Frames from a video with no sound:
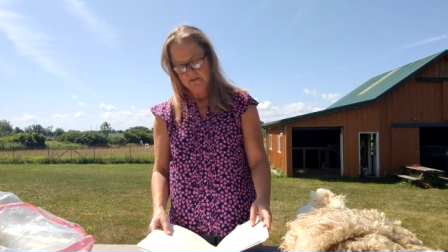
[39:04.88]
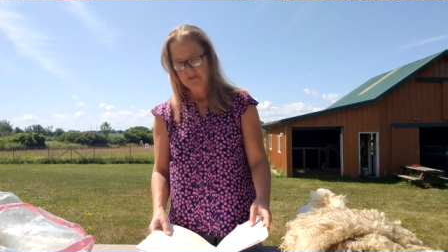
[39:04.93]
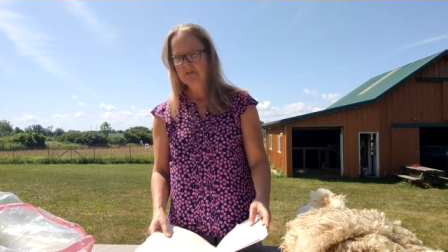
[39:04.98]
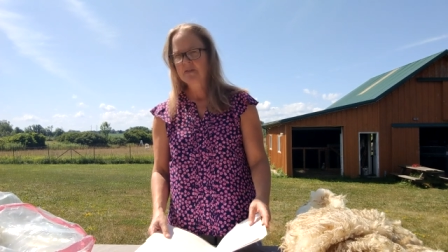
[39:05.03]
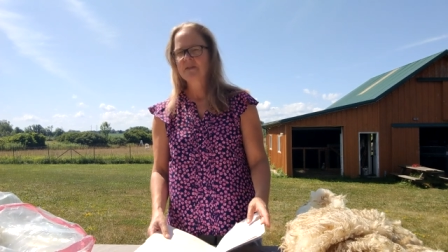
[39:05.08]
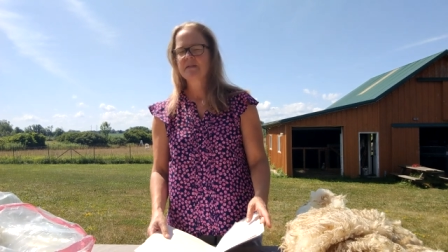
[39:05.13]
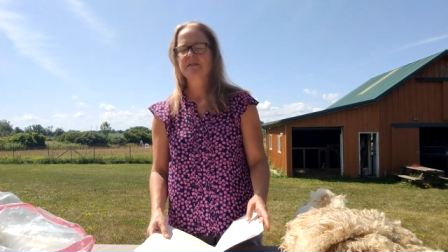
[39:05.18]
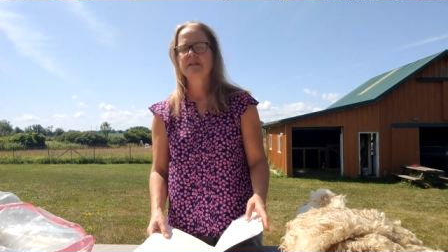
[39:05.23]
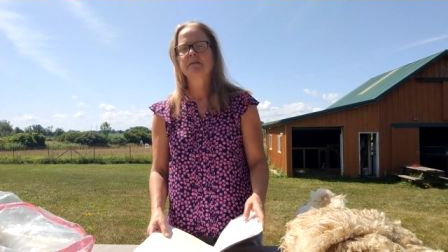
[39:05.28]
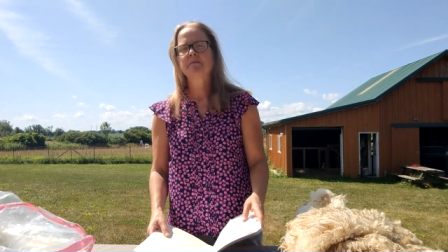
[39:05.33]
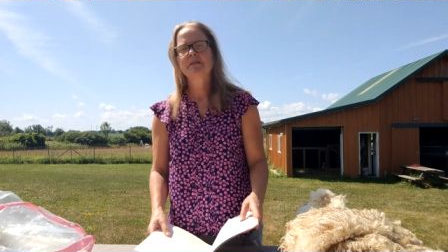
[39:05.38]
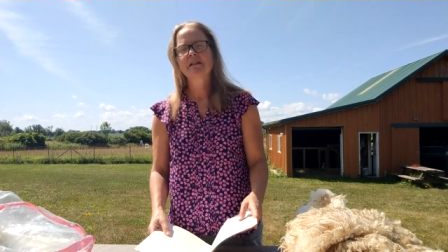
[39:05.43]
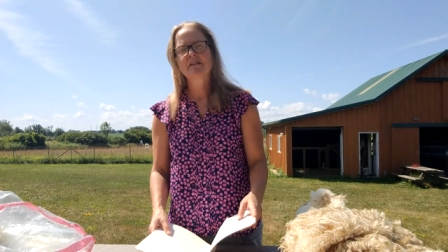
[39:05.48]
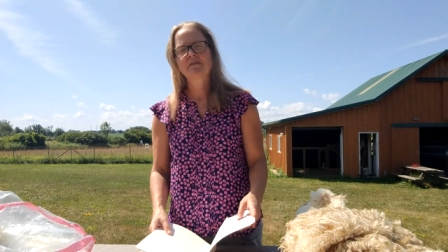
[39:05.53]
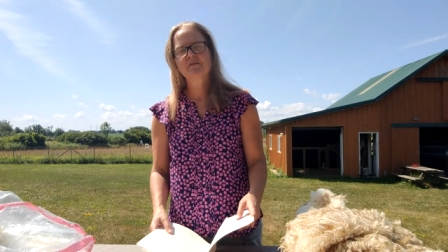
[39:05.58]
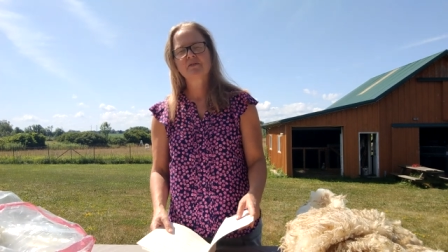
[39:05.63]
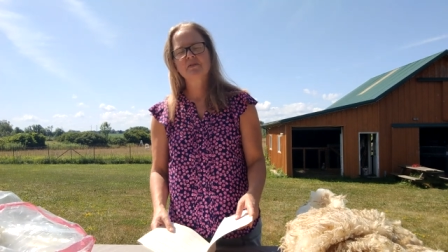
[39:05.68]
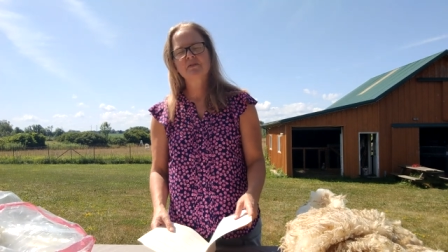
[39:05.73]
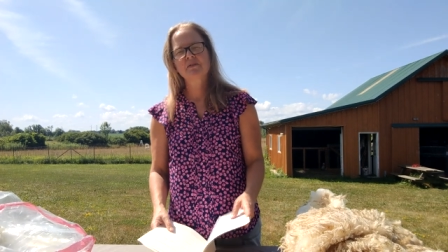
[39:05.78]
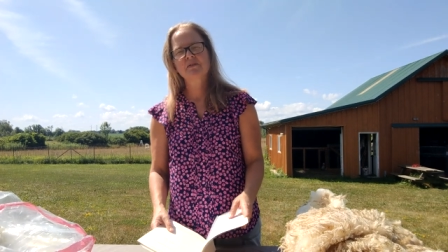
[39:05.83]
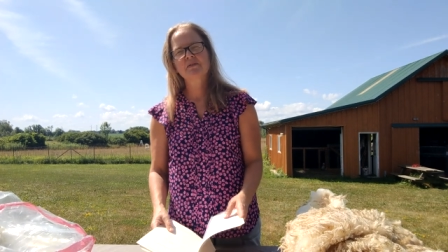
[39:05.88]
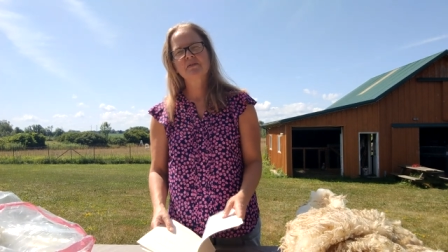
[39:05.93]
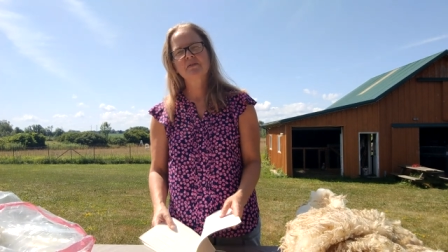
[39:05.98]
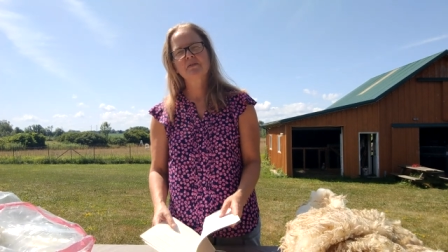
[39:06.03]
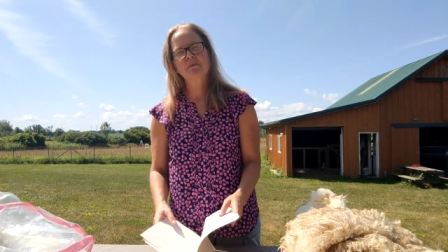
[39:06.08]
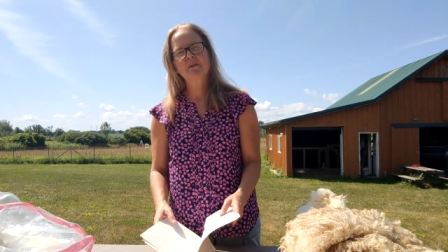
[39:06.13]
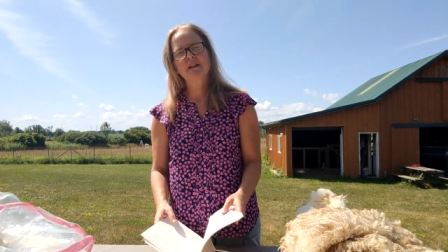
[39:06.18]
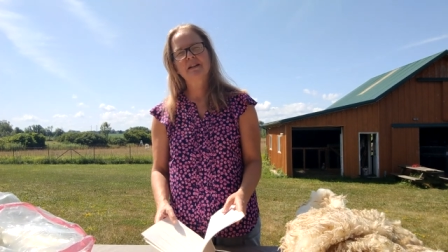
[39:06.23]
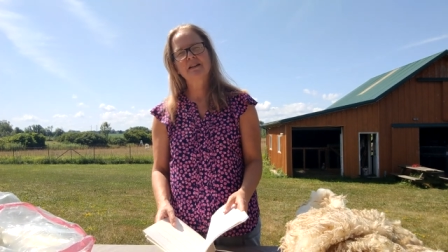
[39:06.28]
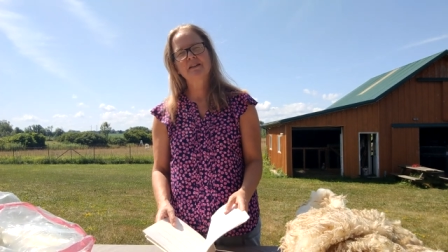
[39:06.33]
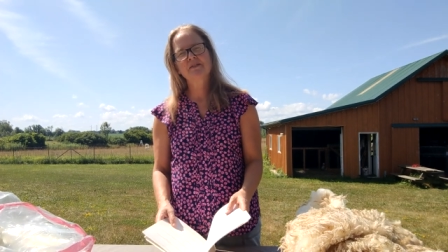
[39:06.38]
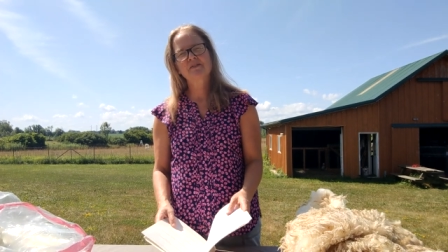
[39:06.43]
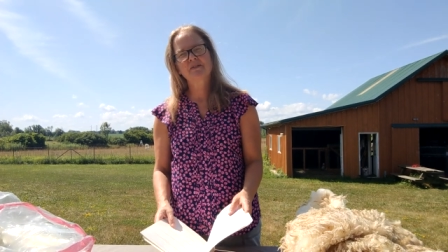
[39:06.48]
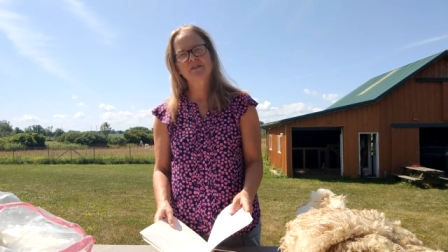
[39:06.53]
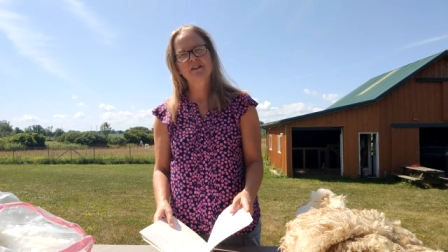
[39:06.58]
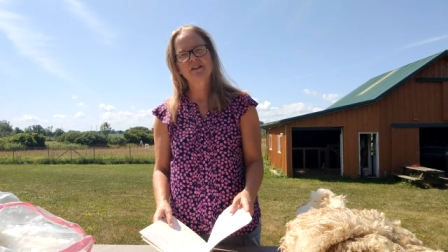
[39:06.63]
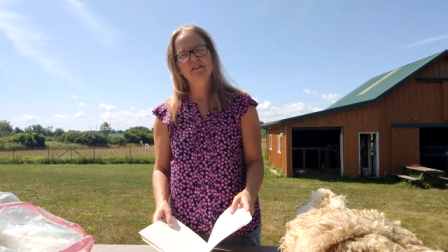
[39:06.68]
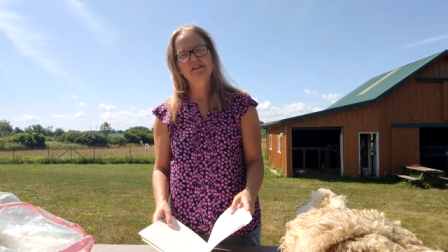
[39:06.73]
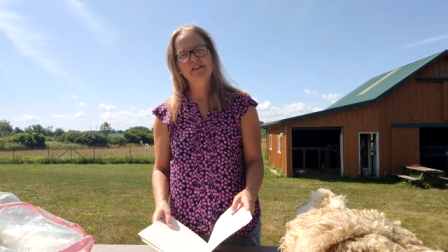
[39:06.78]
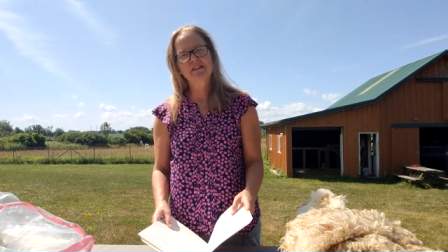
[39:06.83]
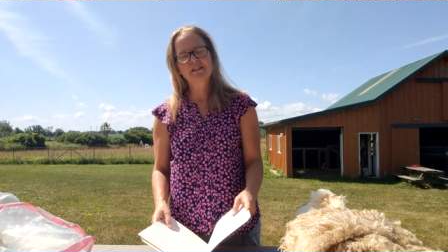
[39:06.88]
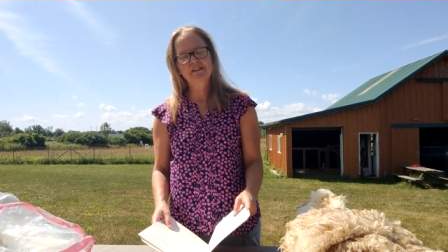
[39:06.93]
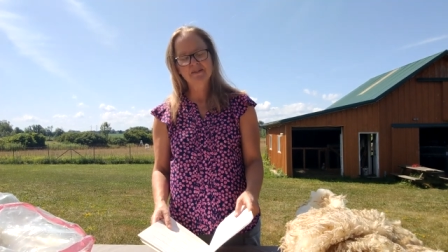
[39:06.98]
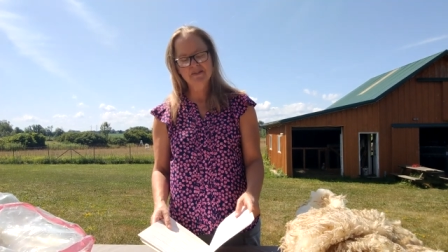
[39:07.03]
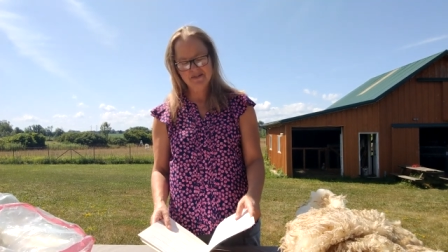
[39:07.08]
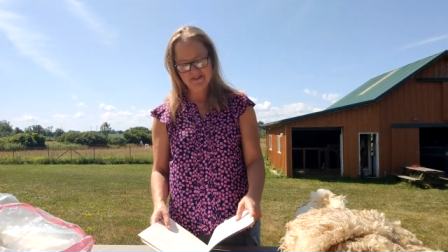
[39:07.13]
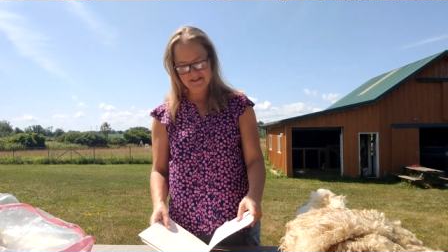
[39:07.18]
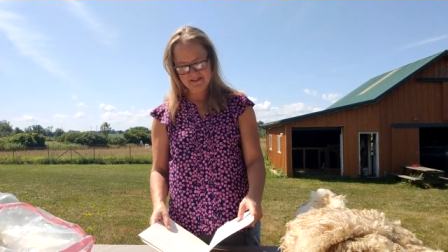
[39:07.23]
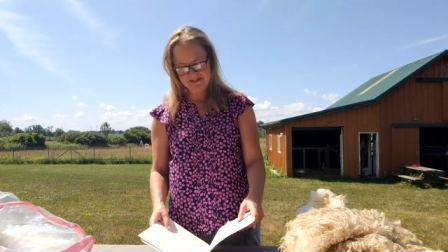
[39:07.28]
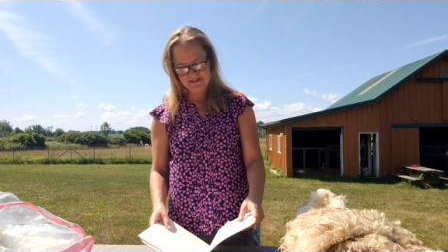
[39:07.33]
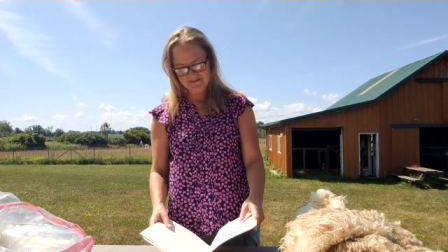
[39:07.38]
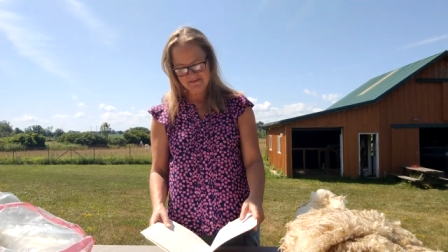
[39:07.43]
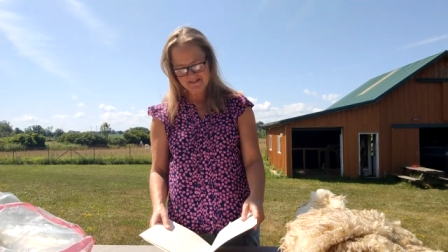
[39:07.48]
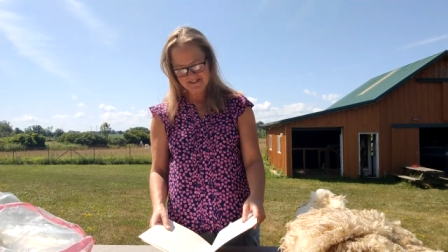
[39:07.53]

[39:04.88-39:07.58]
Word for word: She's named after Soraya Sarhaddi Nelson.